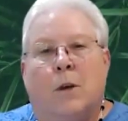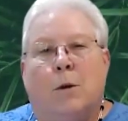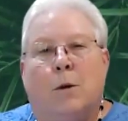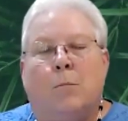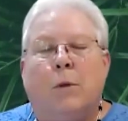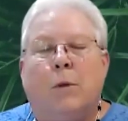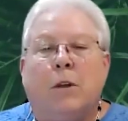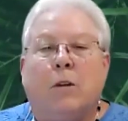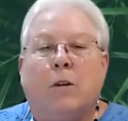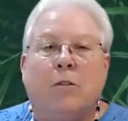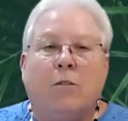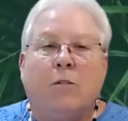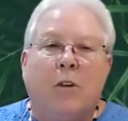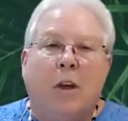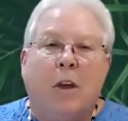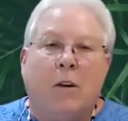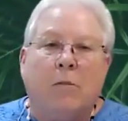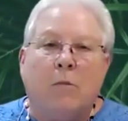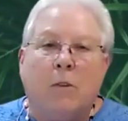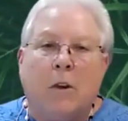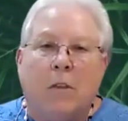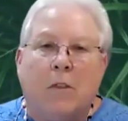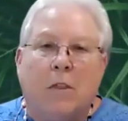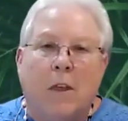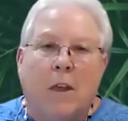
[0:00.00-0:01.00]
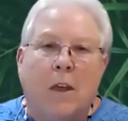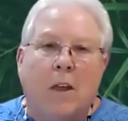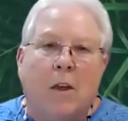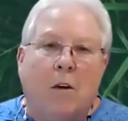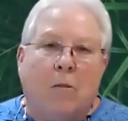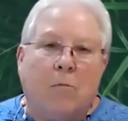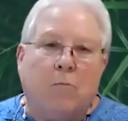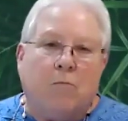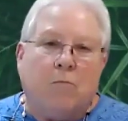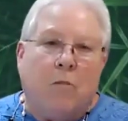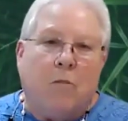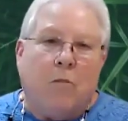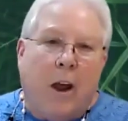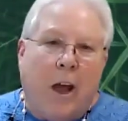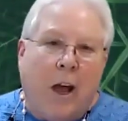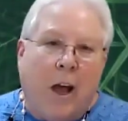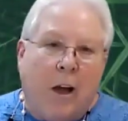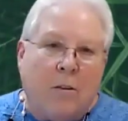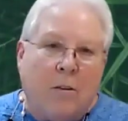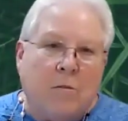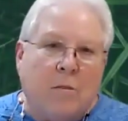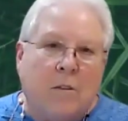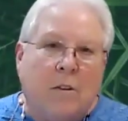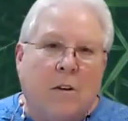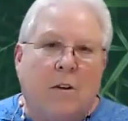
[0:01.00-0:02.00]
Because everything
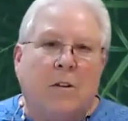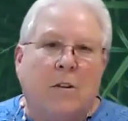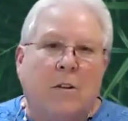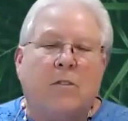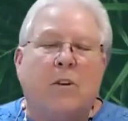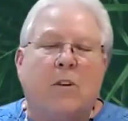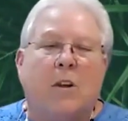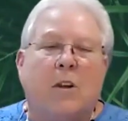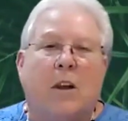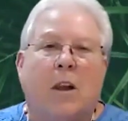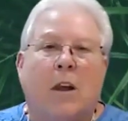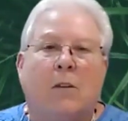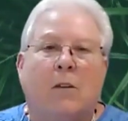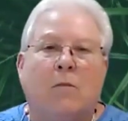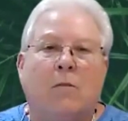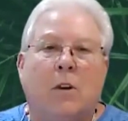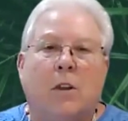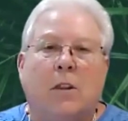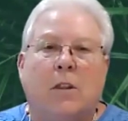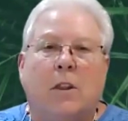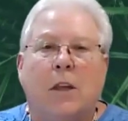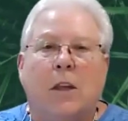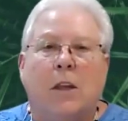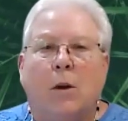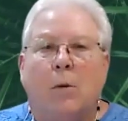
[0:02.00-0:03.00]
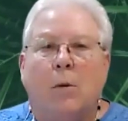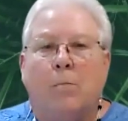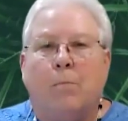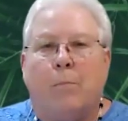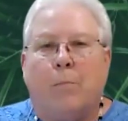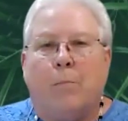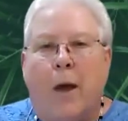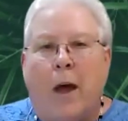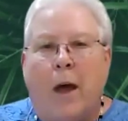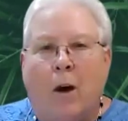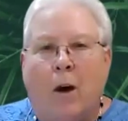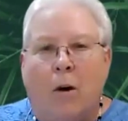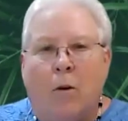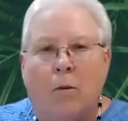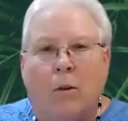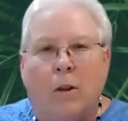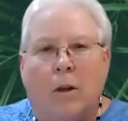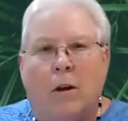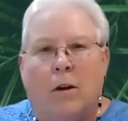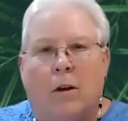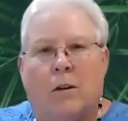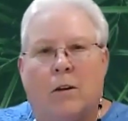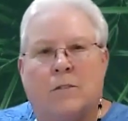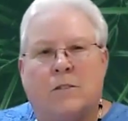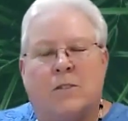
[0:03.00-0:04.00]
around us and everything about
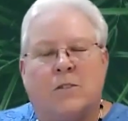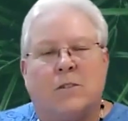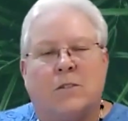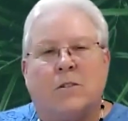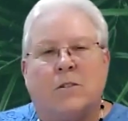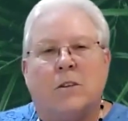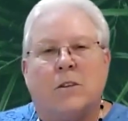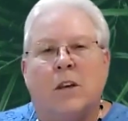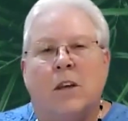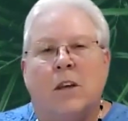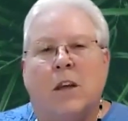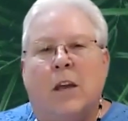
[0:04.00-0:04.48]
us,